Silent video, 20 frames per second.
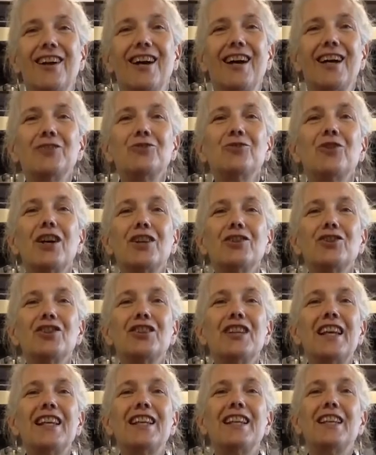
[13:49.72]

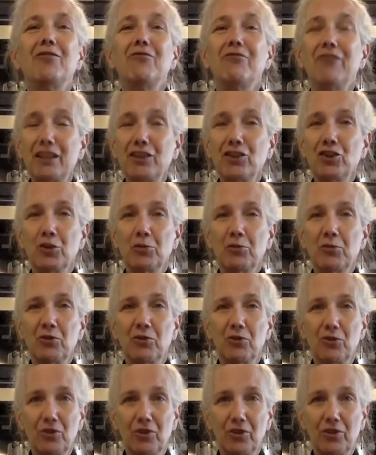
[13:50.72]
hydrogenated vegetable
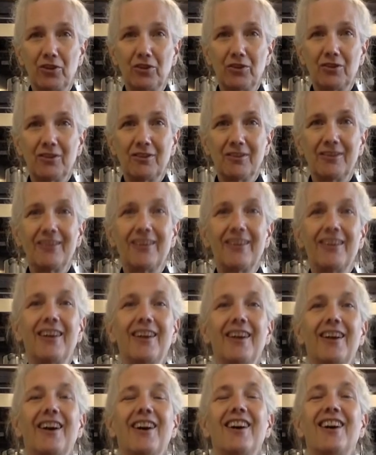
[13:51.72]
oil,
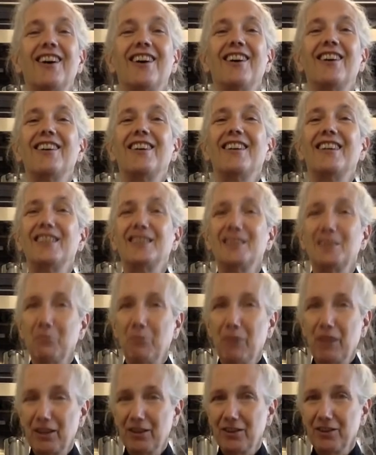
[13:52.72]
it's
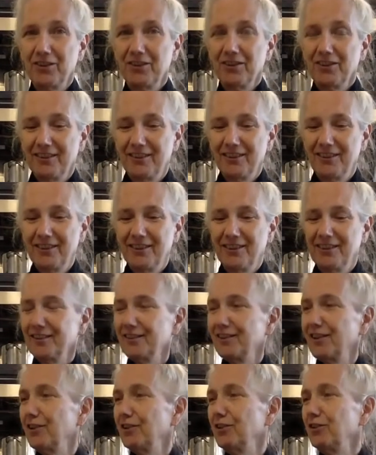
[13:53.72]
better.
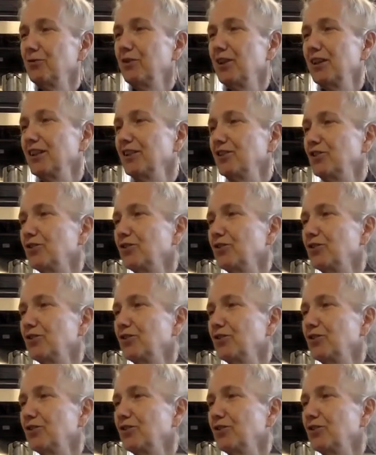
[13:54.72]
So you want to